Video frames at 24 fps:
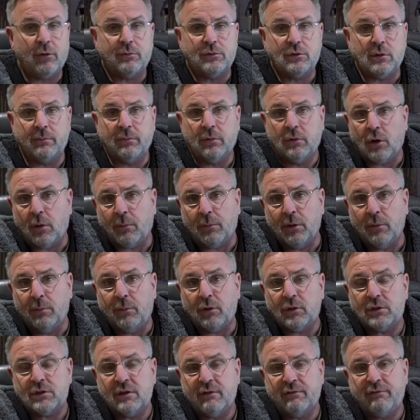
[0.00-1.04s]
a couple of
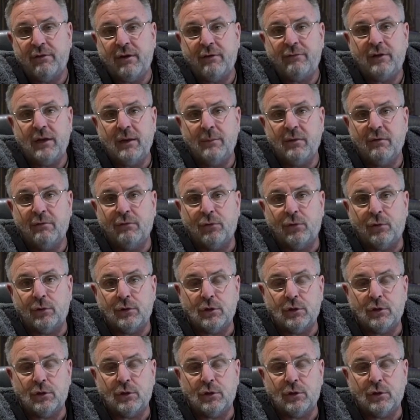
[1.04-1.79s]
books to 50 before,